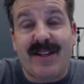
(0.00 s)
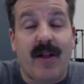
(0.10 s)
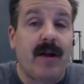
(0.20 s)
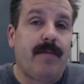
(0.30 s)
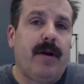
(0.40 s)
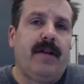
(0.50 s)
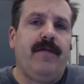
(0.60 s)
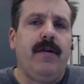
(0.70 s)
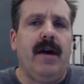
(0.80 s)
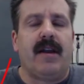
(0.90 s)
hit the like button.
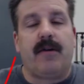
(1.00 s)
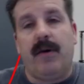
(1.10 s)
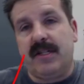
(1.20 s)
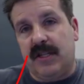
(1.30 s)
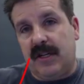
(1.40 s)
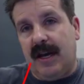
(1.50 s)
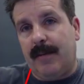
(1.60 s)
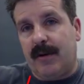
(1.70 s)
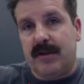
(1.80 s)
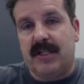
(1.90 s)
If you got a question,
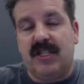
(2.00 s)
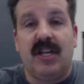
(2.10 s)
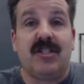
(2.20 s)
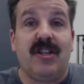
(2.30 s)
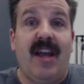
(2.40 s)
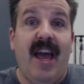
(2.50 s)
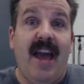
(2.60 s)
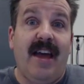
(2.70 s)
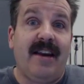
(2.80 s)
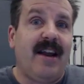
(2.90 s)
comment, or suggestion,
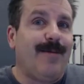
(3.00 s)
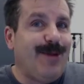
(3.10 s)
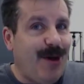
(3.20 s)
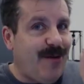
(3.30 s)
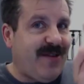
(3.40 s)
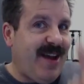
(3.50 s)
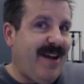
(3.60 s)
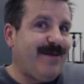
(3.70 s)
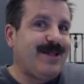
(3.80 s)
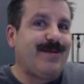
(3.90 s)
add it down below if you
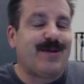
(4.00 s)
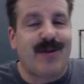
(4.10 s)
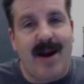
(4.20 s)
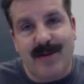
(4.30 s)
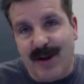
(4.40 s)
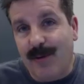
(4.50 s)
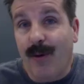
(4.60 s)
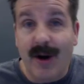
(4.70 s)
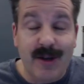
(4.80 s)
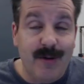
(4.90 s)
haven't subscribed yet.
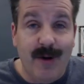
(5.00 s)
What are